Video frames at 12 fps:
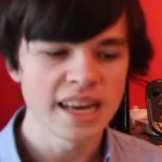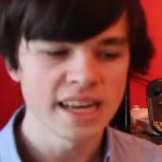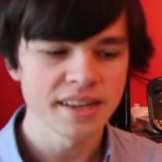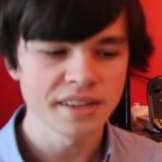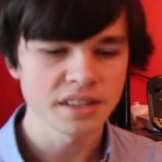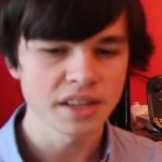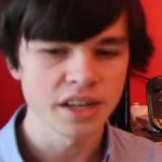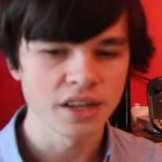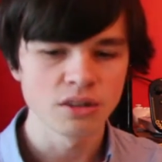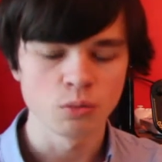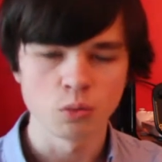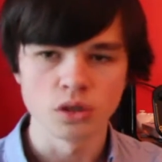He said
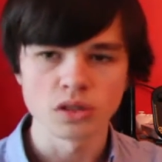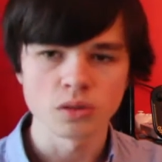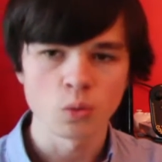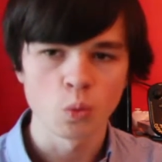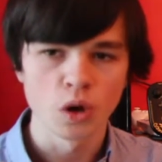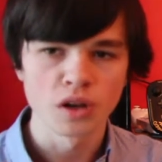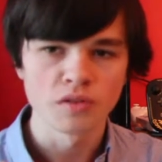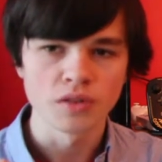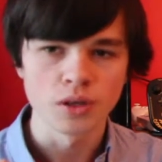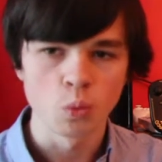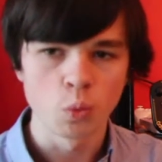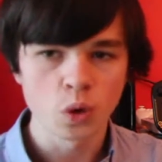it was one of
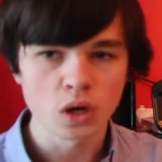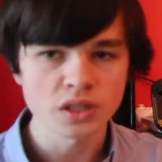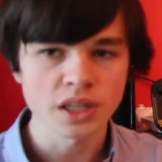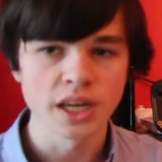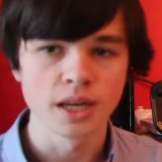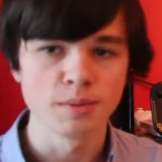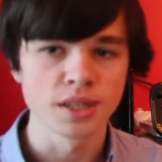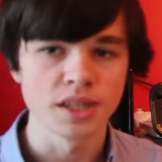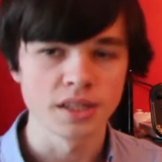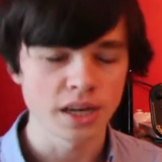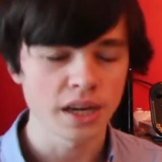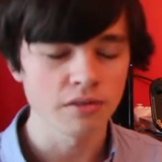the worst games that
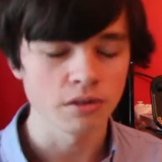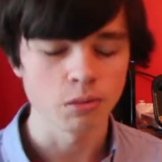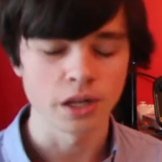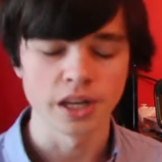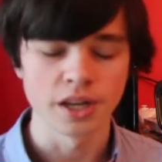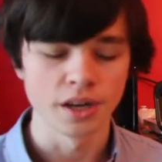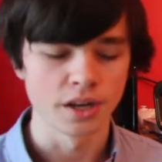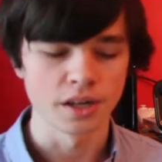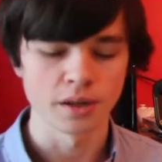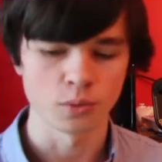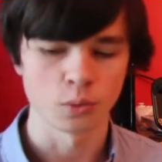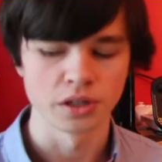he'd ever played and he
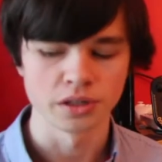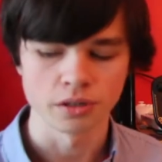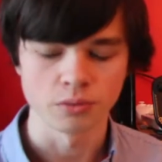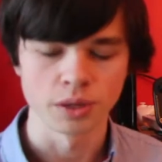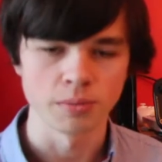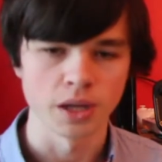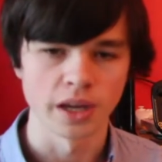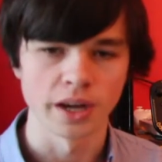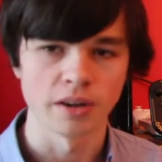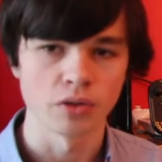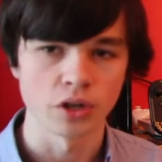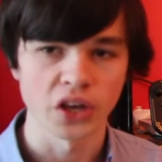never wanted to replay it
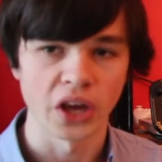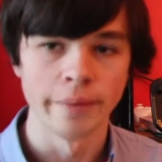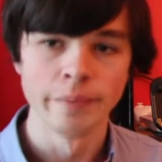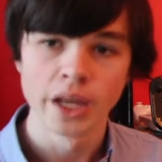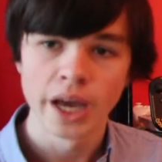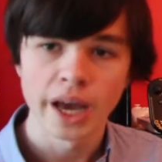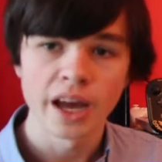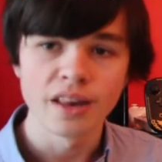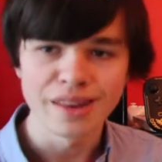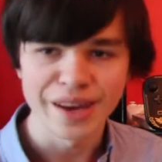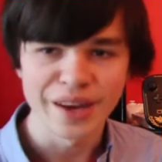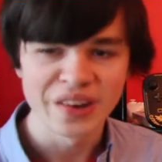ever again. And
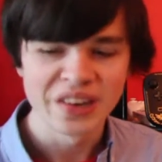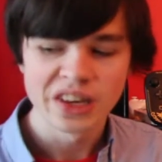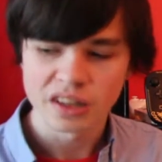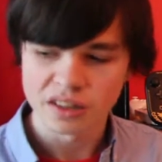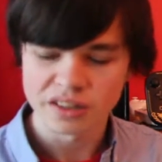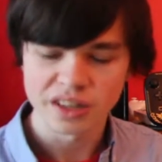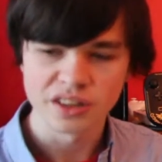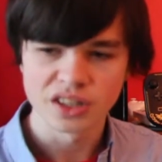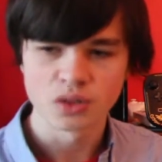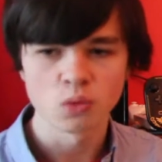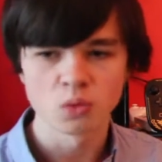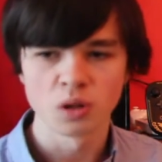yet, he said
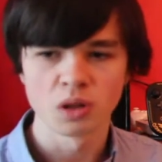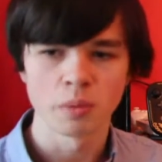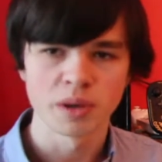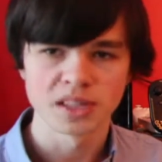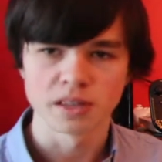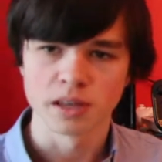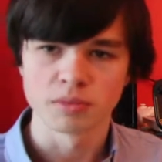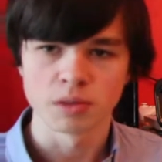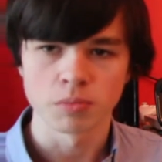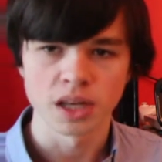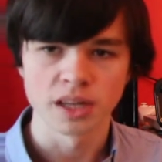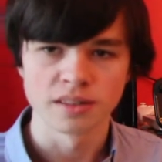this was one of the best games he
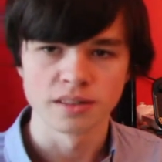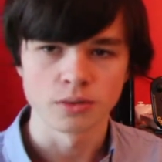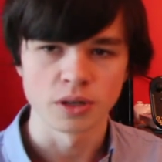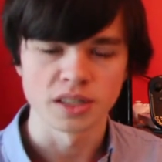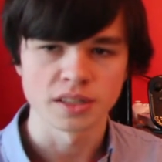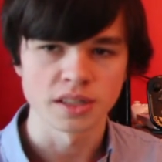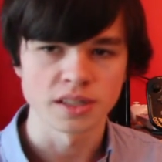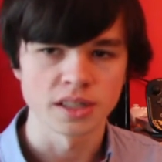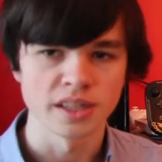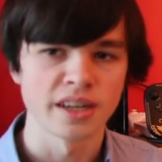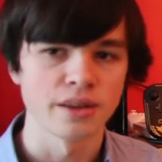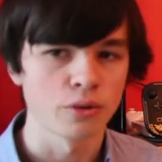played in
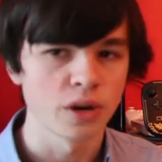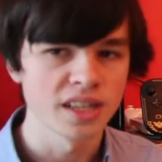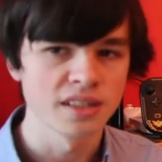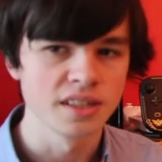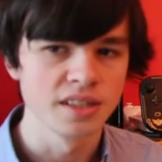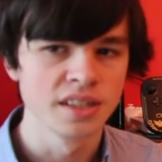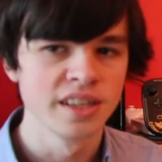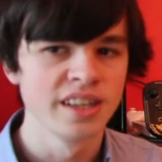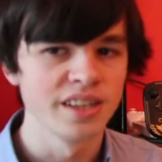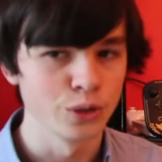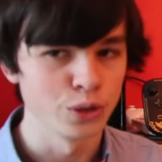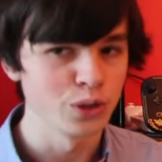2016. Now granted,
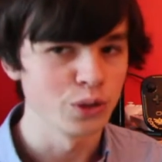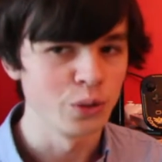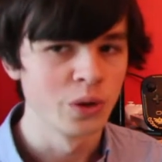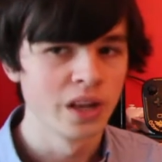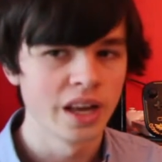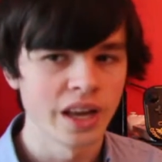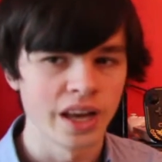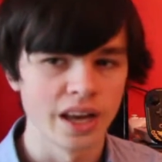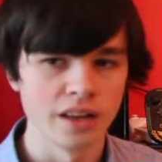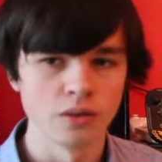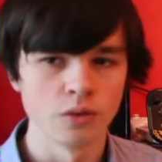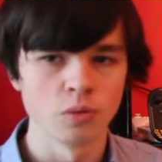he also uh,
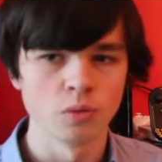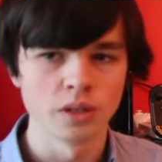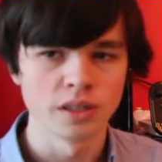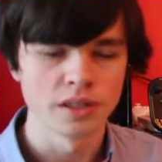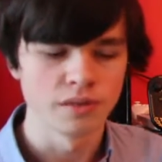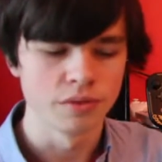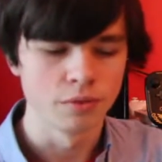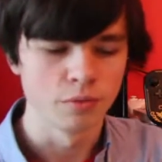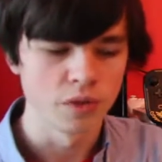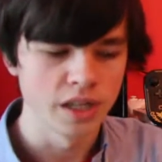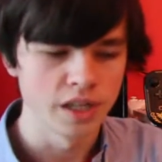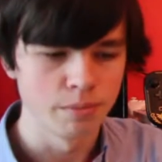even
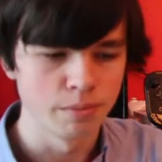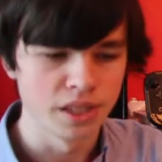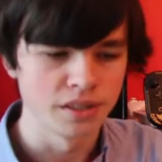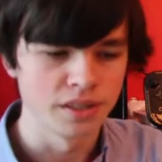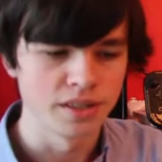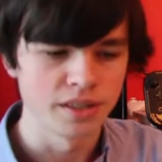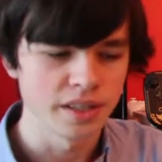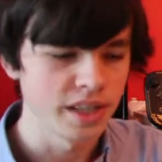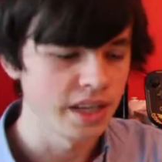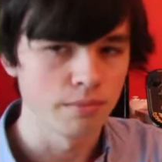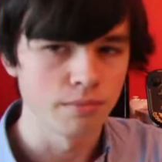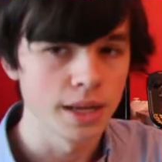he admitted he
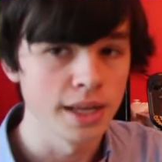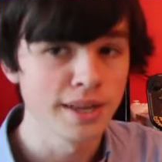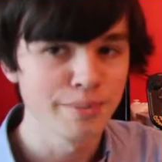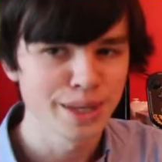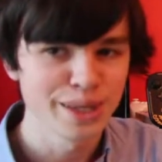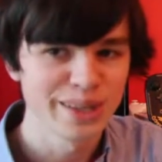hadn't played many